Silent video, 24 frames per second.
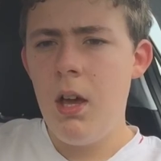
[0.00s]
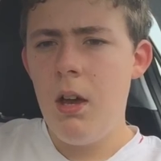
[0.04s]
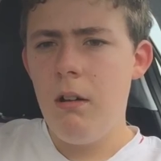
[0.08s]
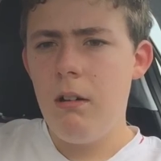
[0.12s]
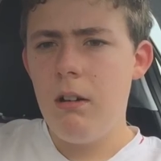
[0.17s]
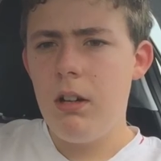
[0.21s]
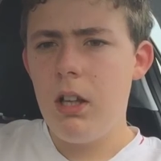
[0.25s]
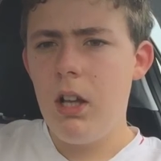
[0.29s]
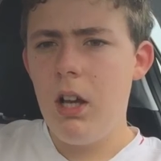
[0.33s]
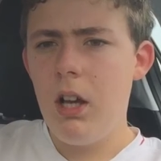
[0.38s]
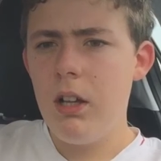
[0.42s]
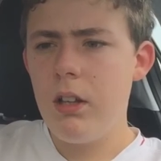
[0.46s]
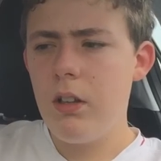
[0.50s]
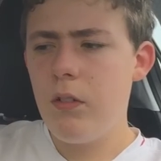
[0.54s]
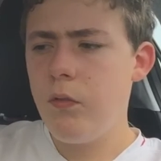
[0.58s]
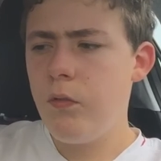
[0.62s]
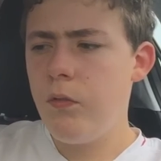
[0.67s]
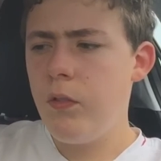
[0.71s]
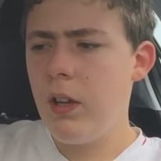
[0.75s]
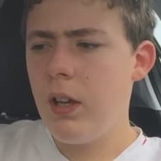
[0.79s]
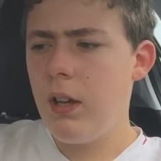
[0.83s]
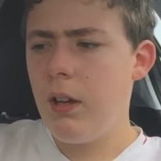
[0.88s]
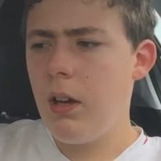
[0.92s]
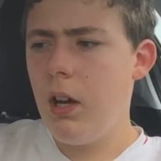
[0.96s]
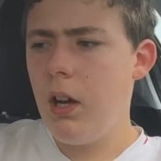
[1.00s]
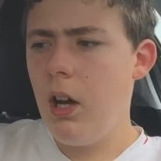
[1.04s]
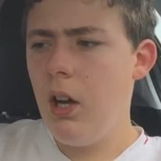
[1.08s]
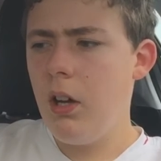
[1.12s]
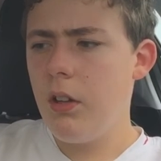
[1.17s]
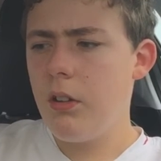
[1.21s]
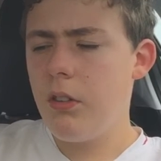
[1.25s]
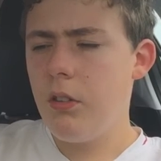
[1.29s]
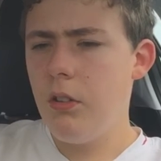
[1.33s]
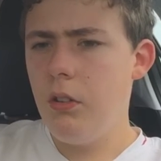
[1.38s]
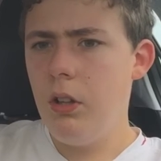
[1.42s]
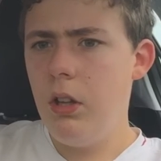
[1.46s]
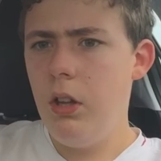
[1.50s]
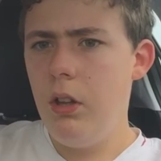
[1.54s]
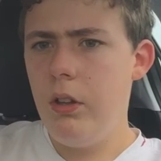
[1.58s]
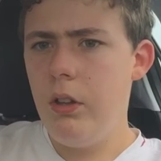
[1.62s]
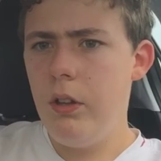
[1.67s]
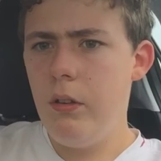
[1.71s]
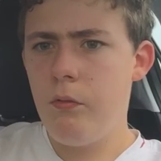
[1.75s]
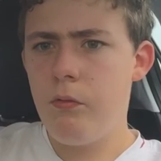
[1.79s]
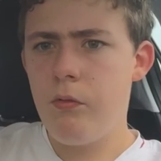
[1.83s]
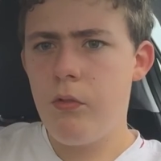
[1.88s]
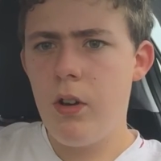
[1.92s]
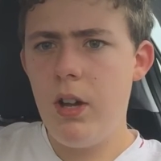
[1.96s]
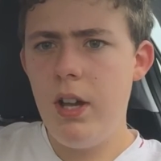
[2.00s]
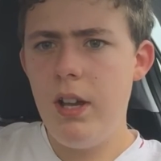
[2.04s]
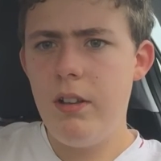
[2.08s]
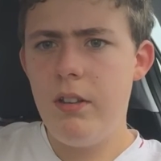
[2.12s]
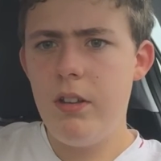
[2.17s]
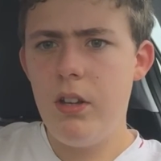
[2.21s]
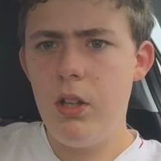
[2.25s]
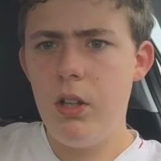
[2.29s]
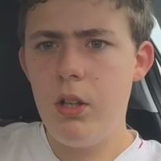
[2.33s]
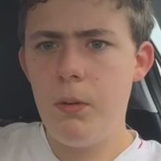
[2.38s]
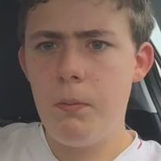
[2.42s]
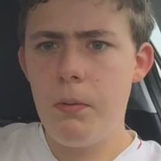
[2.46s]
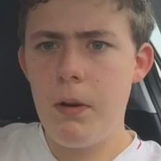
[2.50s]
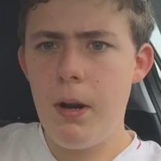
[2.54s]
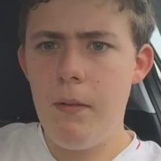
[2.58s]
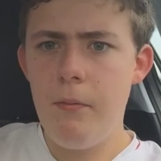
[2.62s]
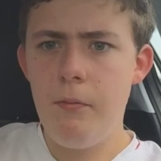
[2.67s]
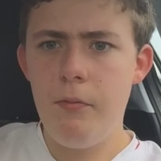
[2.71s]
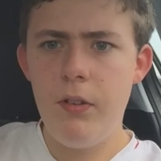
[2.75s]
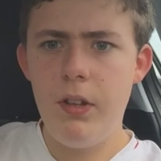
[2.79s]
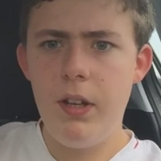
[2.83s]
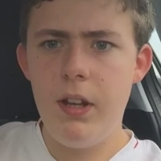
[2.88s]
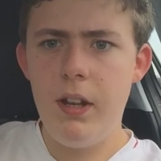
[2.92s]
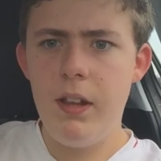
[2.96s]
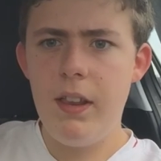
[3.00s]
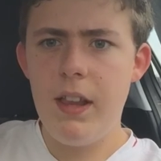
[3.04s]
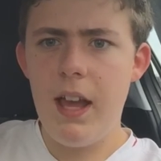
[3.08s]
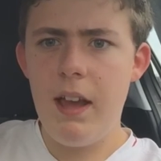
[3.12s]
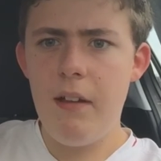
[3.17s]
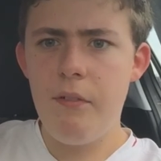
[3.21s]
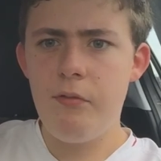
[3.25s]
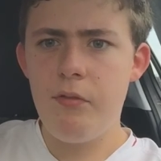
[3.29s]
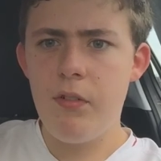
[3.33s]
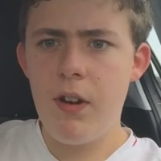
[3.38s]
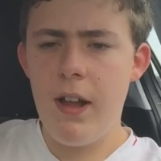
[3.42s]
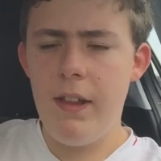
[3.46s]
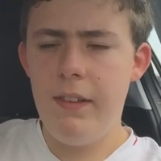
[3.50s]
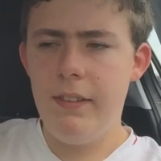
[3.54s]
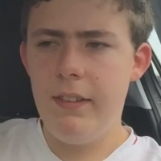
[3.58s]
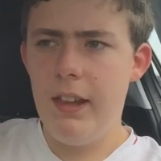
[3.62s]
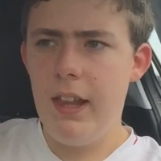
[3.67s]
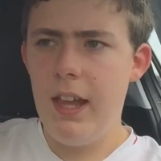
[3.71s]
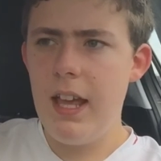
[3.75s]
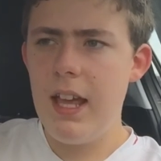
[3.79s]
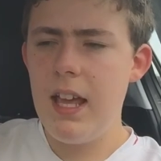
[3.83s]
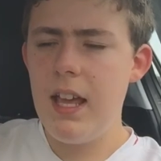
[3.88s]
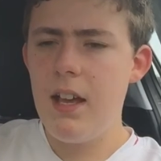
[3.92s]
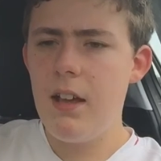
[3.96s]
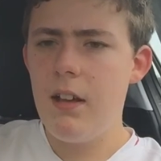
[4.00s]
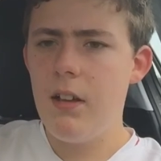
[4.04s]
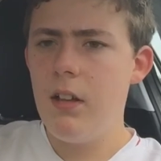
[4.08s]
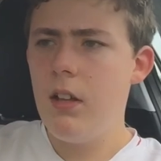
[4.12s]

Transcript: because I just think Arsenal losing 3-2 to Brentford in their friendly.